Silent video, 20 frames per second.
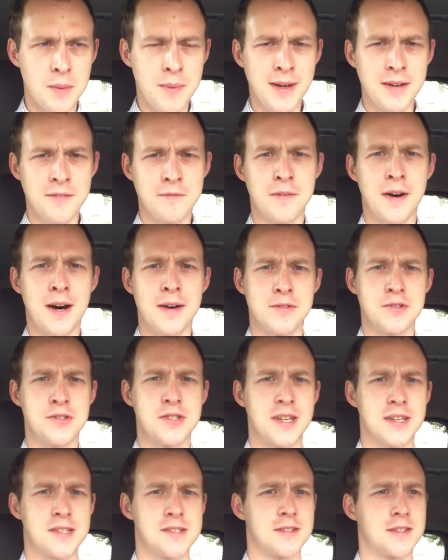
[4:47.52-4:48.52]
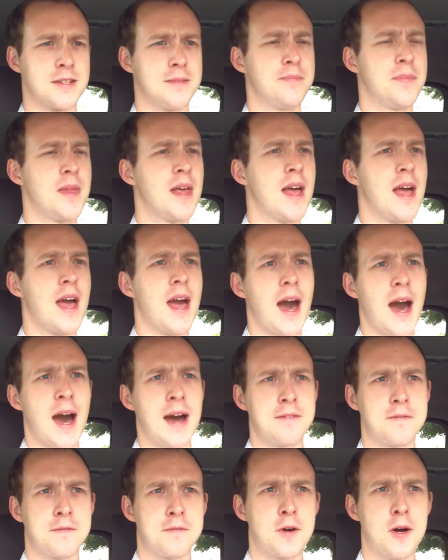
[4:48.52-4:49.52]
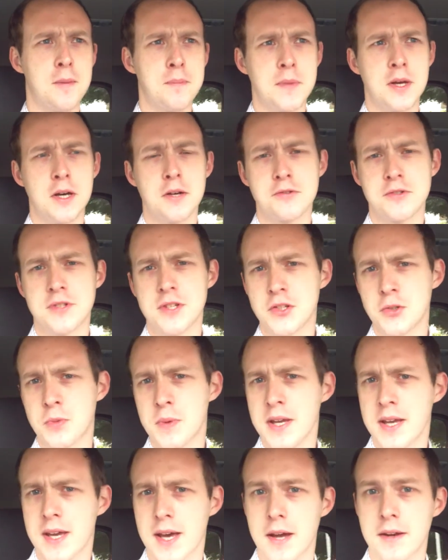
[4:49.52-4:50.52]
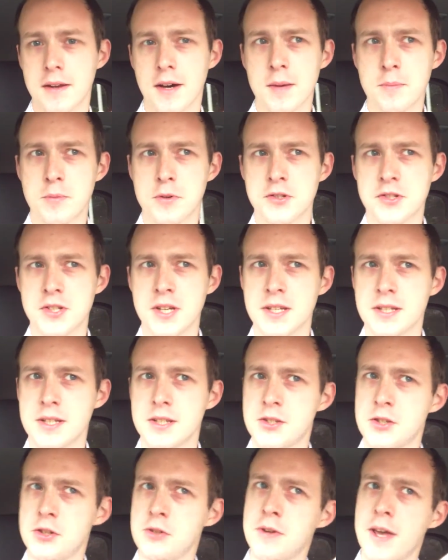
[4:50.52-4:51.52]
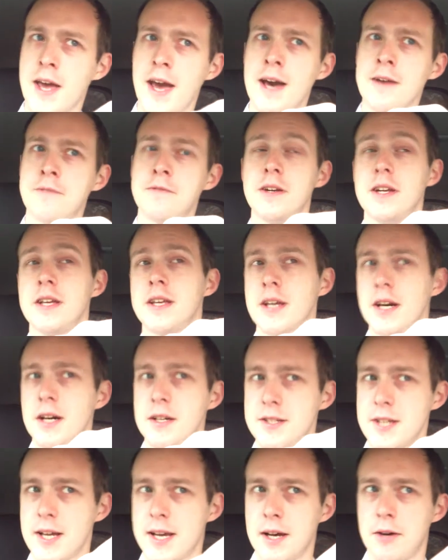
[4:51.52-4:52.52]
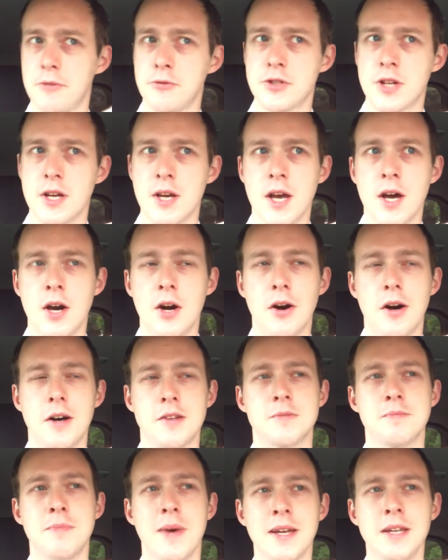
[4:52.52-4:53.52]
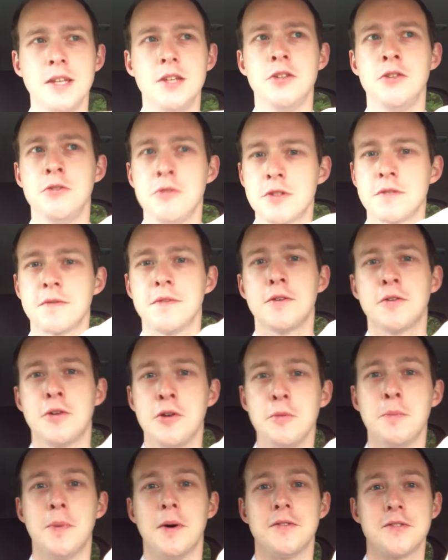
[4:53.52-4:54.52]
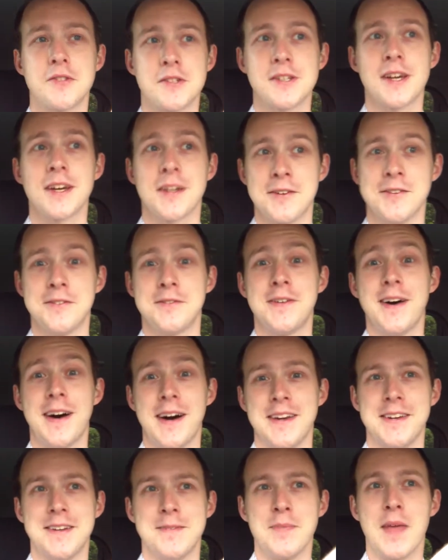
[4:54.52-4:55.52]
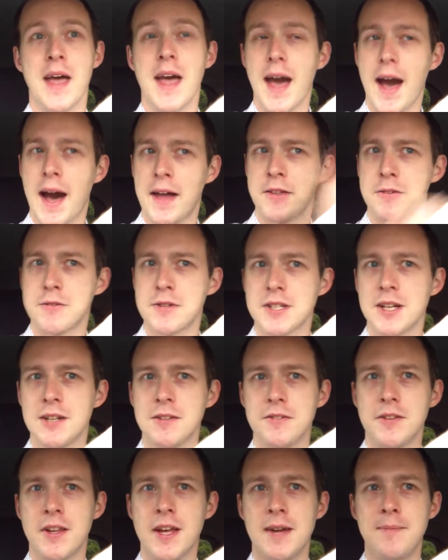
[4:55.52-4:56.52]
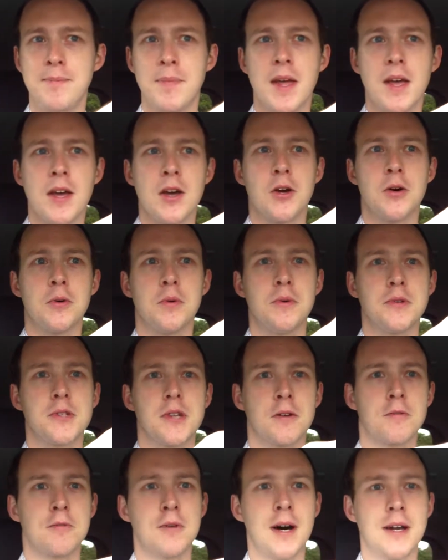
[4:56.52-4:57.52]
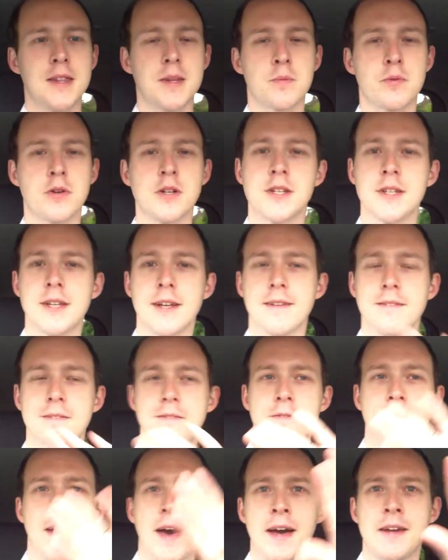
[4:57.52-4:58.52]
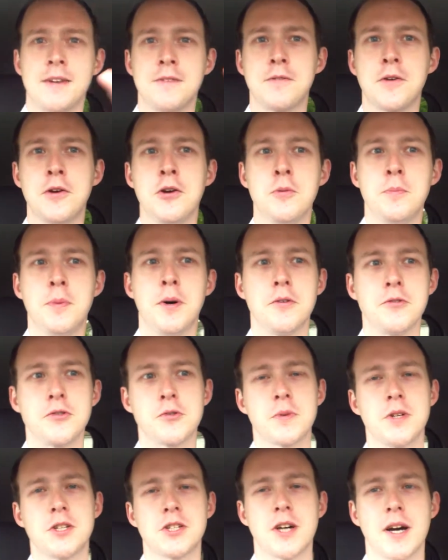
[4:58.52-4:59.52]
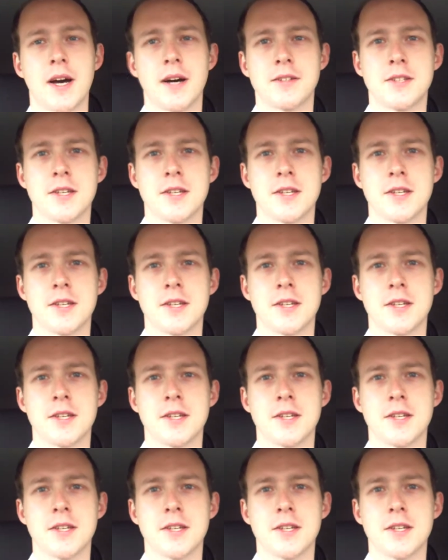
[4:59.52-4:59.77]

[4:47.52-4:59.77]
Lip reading: about 5 or 6 of them. And from those, this weekend, I proceeded to carefully cut out as many useful coupons as I could find. And the result then was a rather pretty little fan of coupons, which I